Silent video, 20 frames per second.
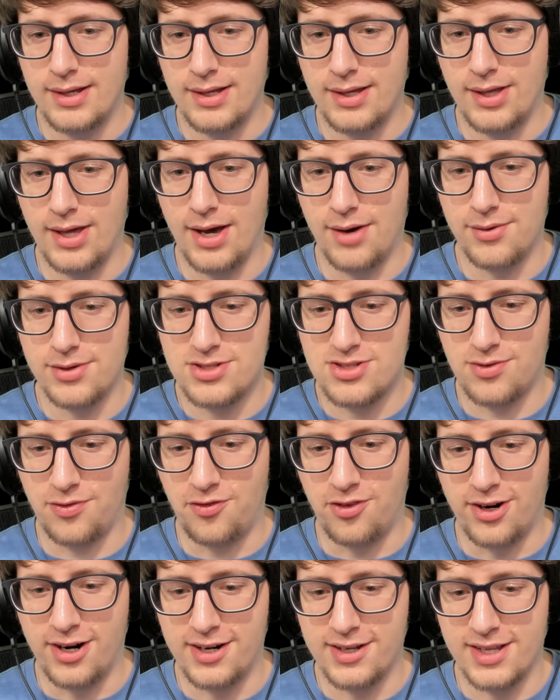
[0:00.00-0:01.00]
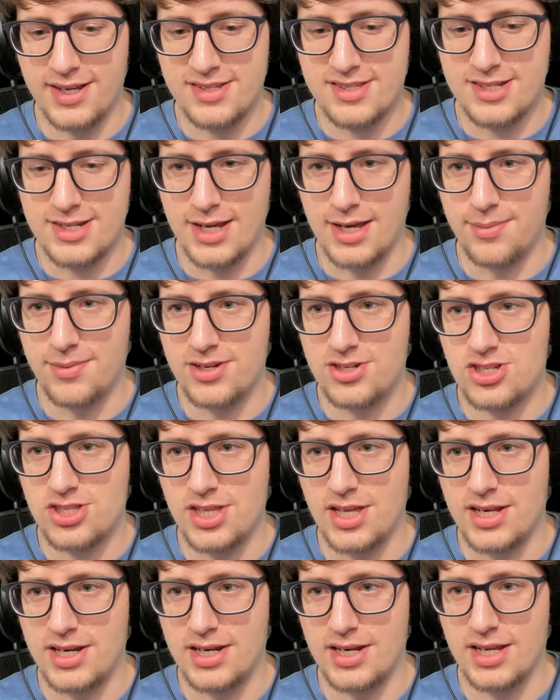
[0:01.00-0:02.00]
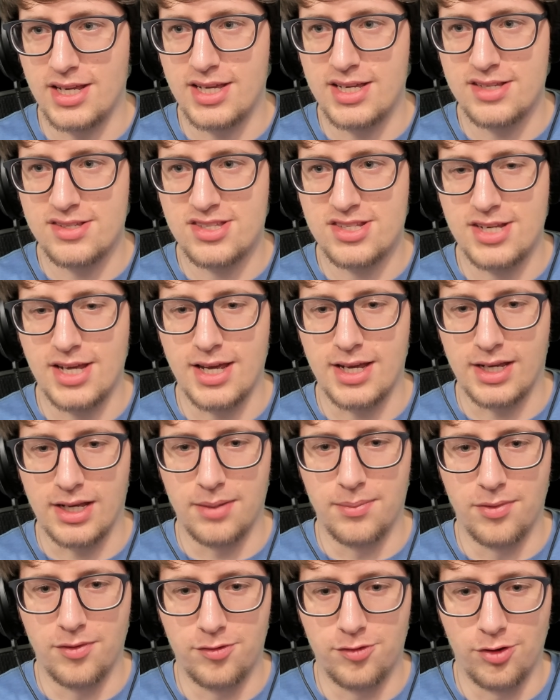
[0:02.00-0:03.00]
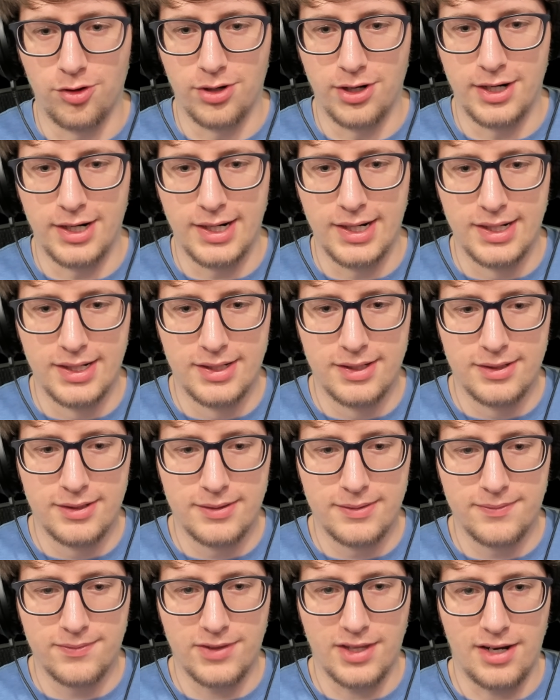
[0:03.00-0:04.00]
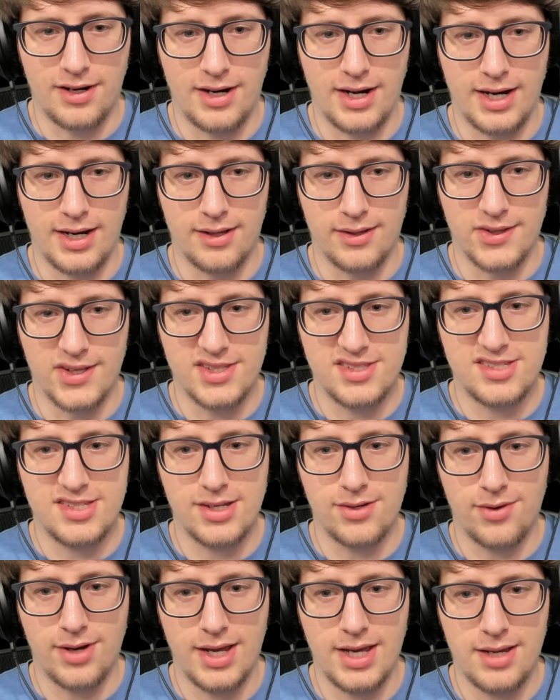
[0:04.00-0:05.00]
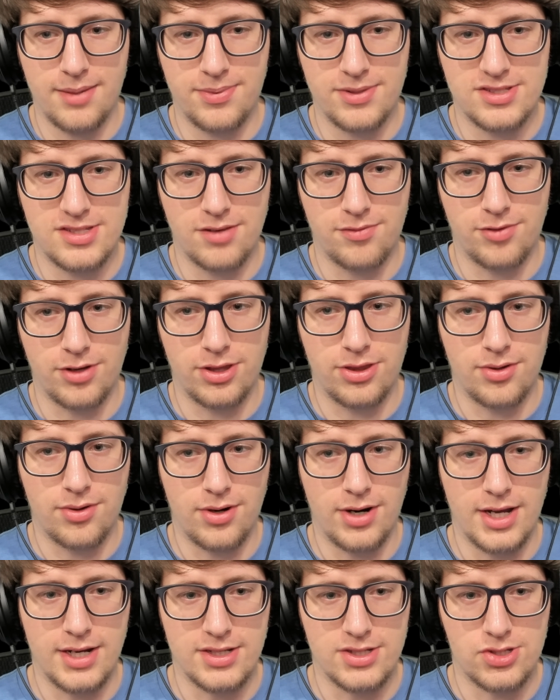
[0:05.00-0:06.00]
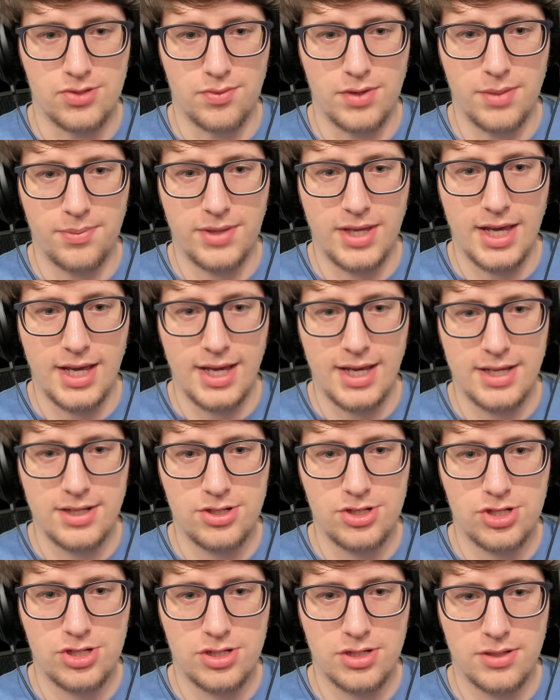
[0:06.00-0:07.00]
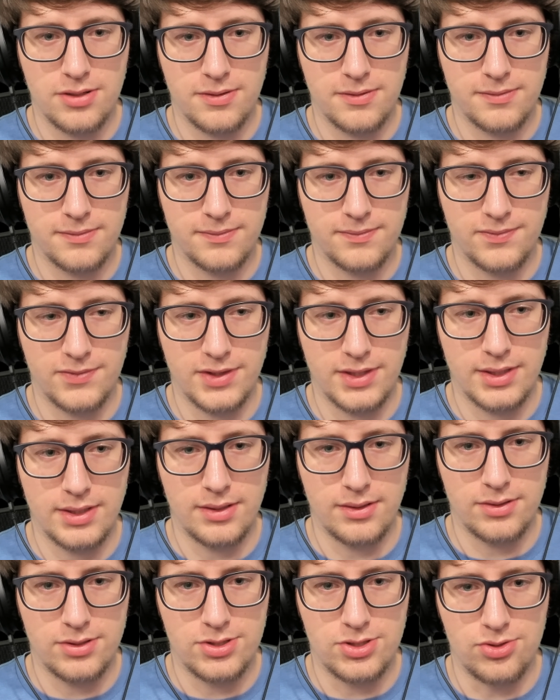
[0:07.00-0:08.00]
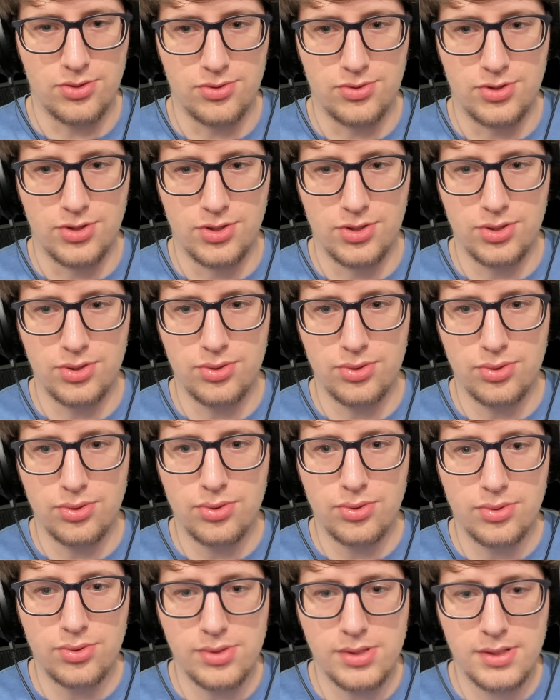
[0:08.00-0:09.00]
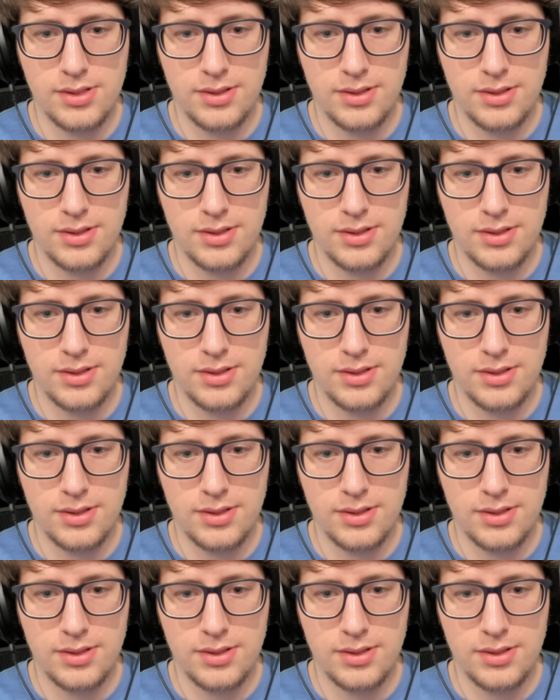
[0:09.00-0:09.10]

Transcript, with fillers: that was far less damage than he's taken before. Alright, let's see what happens if we throw at his rib cage. Do do do.